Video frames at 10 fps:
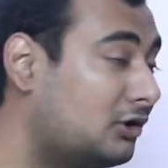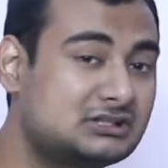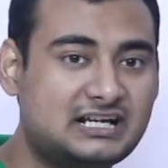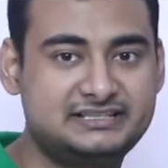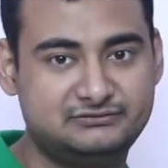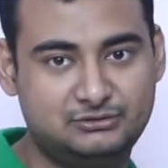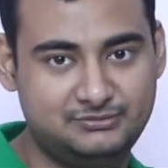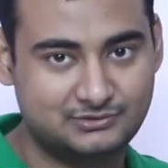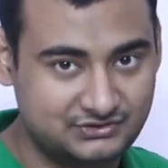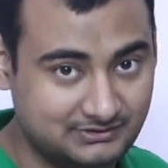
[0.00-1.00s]
broadcasting would
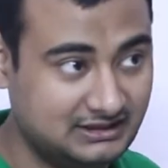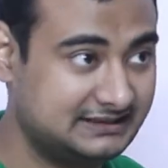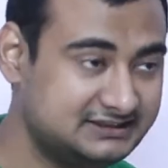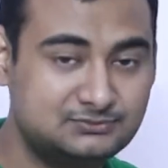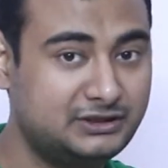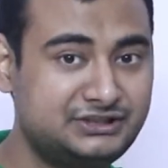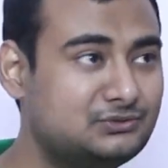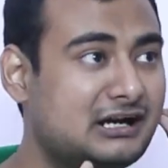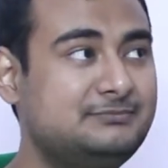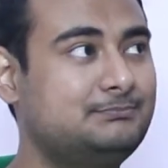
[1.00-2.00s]
be possible at this point you
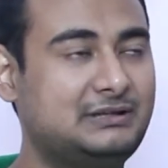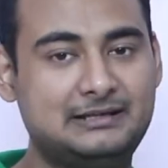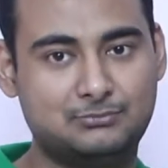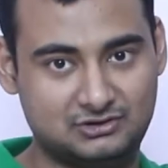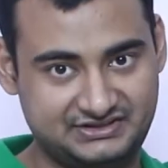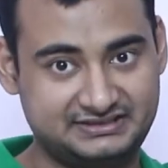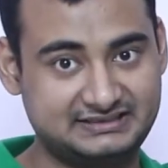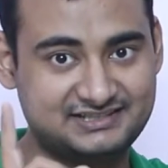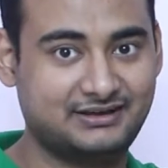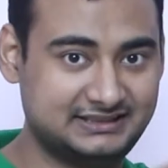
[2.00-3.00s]
can't play pause
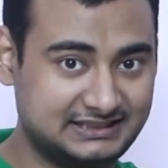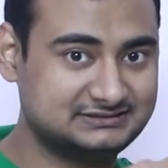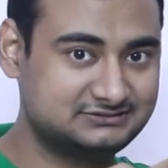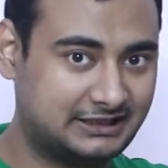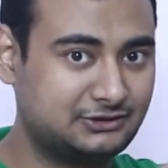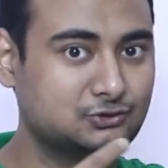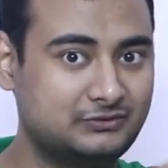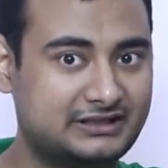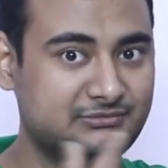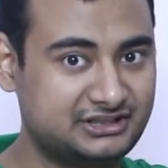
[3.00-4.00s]
that's why that, that
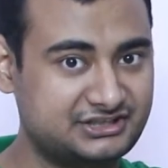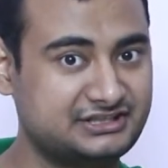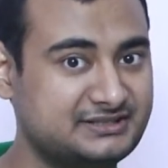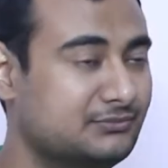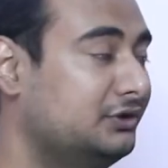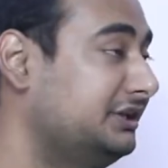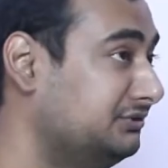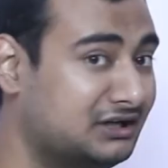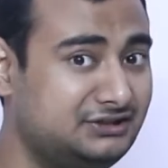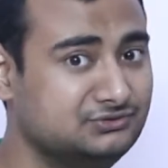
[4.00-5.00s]
two-way communication is important
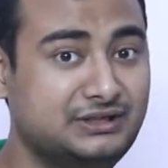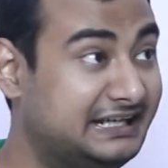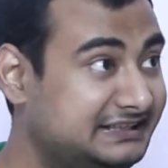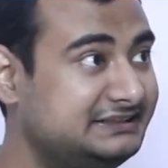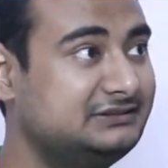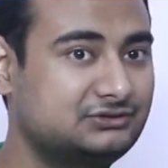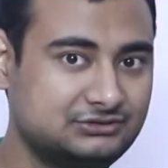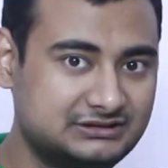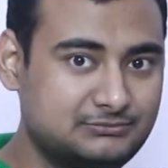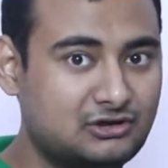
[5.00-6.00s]
you can't do anything
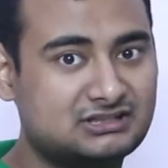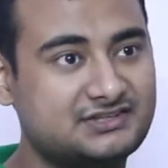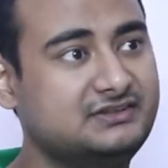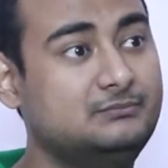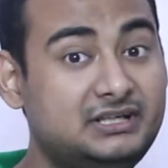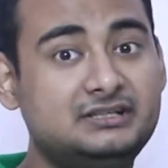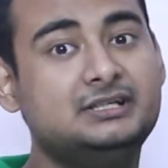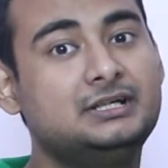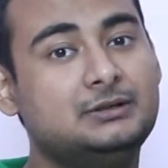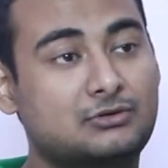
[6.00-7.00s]
to the broadcaster but
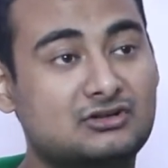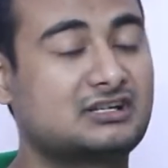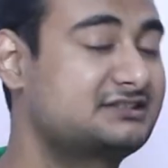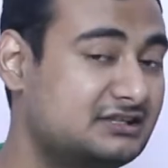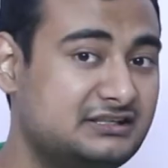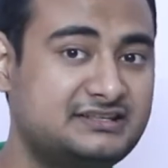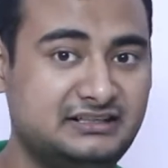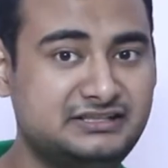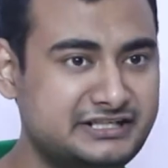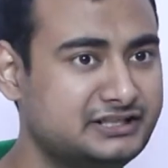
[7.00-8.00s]
broadcaster can
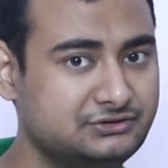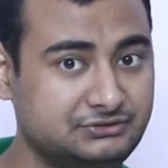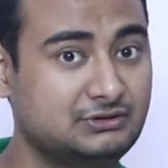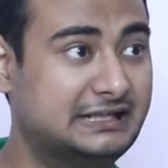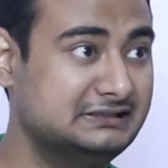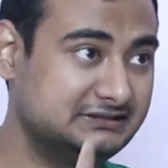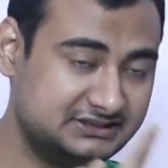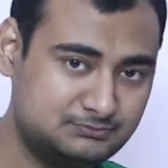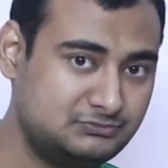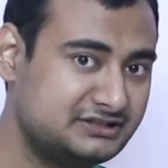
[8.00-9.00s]
send data to you and
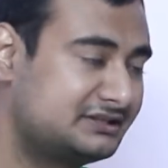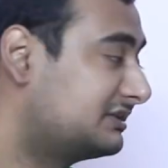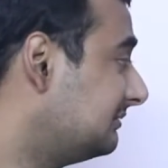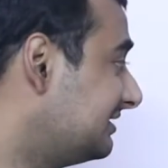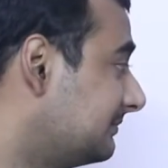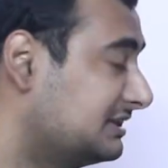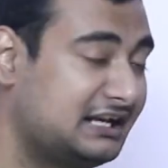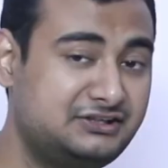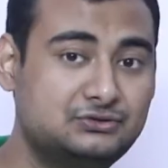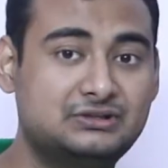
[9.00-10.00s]
this this system is
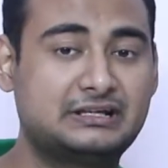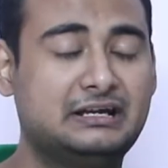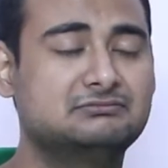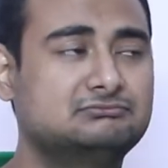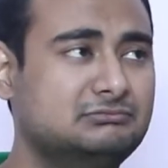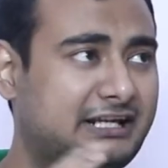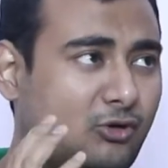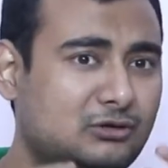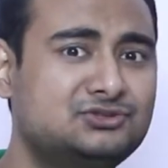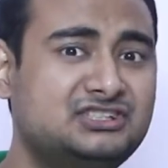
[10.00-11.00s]
designed to like
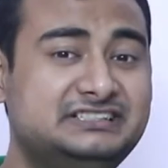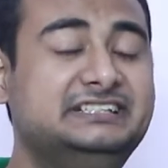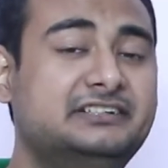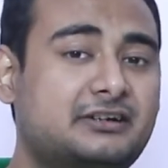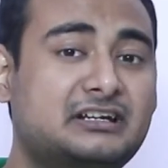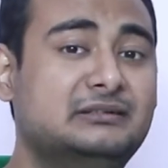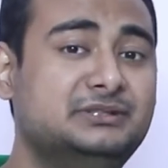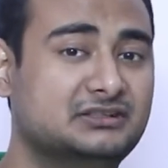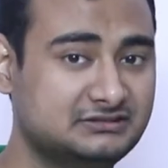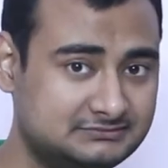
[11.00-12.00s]
almost a theater can
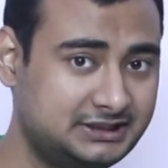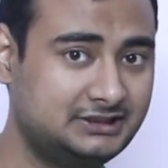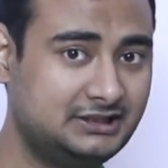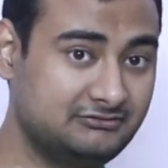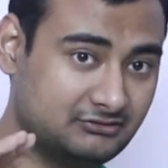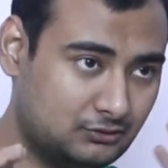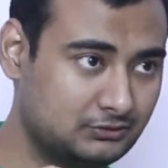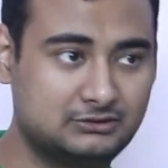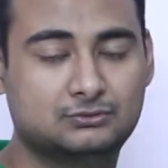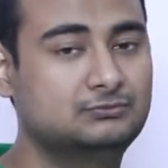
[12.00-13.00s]
be run
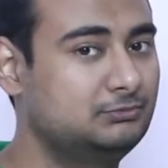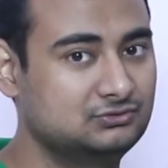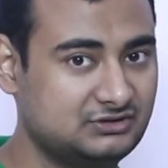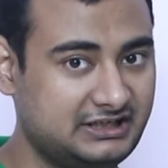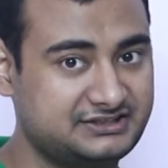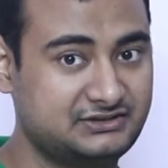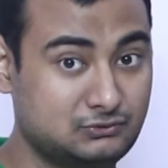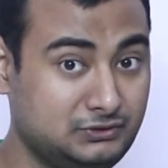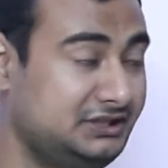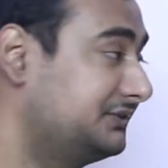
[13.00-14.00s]
on on bluetooth headsets
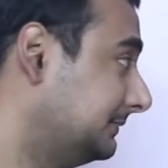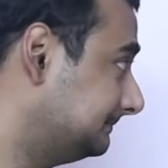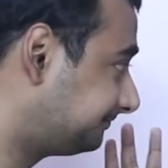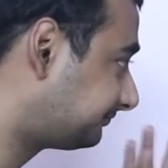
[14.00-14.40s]
only so